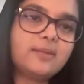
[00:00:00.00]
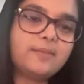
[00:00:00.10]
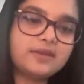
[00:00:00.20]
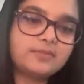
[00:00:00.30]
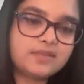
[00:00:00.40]

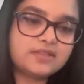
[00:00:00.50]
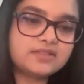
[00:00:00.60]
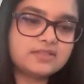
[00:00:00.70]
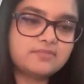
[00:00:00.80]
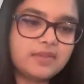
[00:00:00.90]

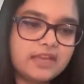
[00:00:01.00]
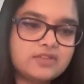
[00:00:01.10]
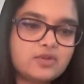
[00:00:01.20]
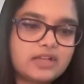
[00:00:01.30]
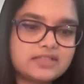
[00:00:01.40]
commitments
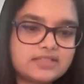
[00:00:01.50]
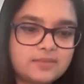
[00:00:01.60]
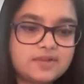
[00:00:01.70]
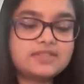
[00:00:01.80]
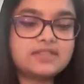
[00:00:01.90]
made to
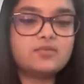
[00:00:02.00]
customers